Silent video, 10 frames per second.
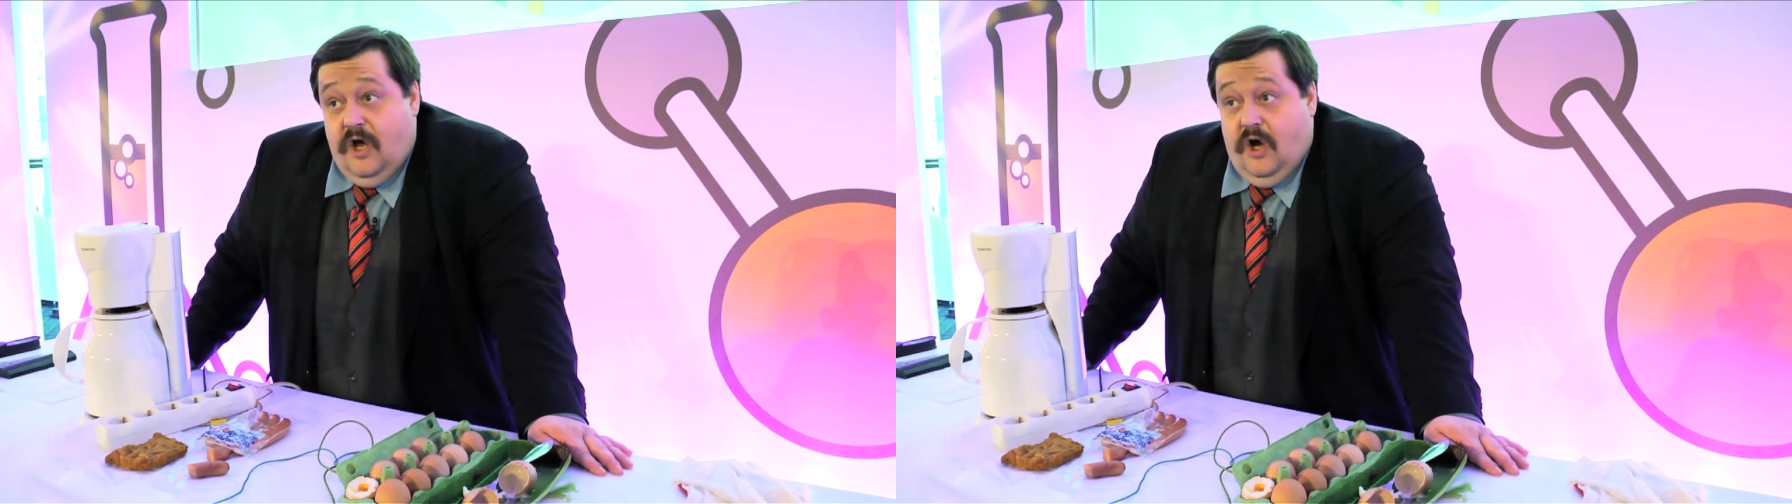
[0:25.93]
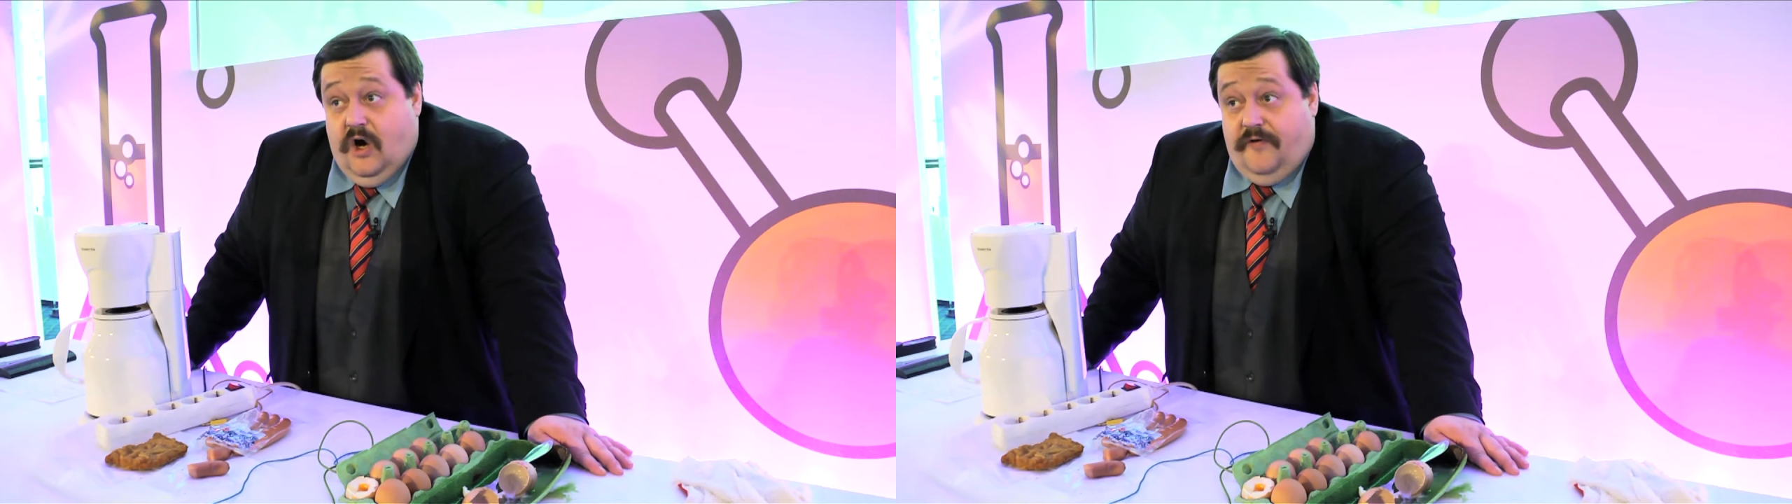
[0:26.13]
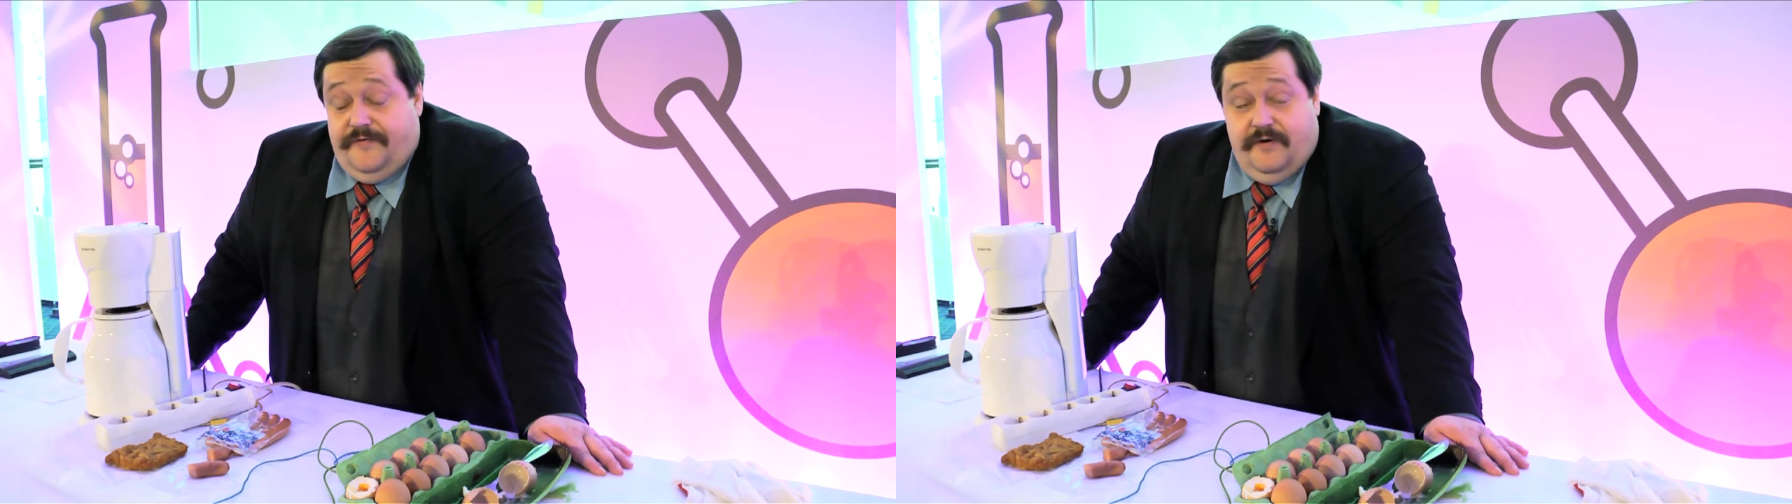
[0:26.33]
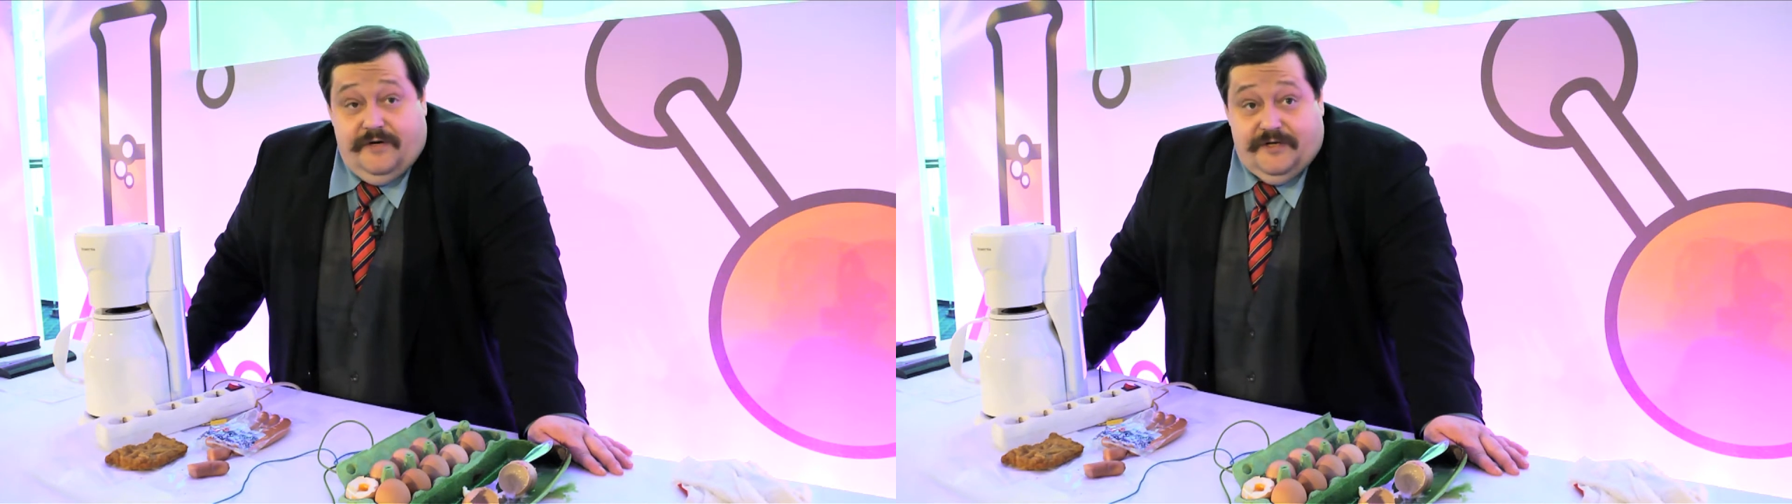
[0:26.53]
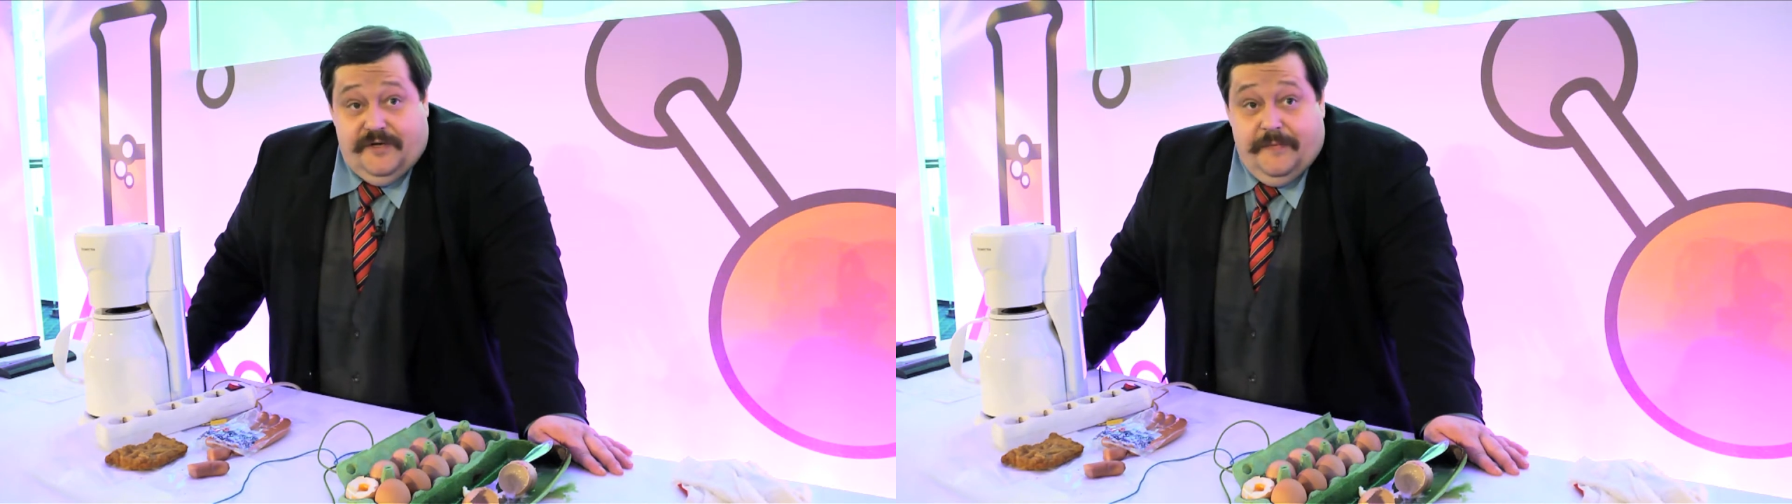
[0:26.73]
of
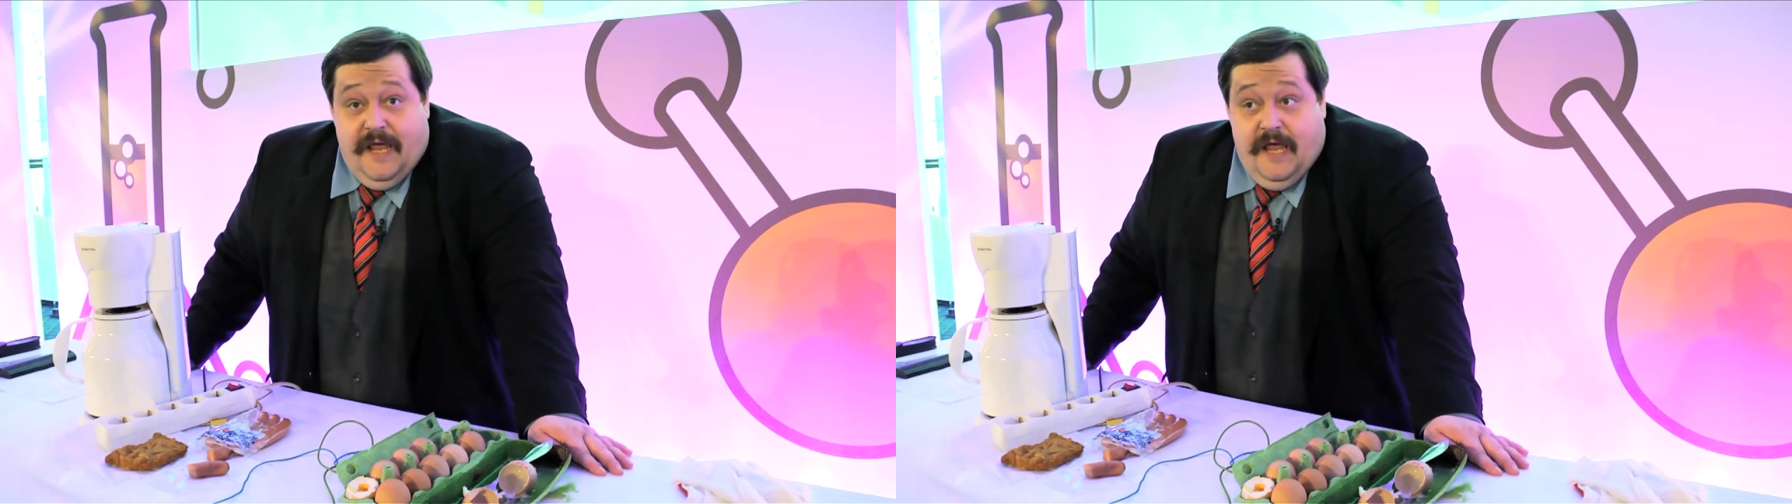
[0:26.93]
neurons.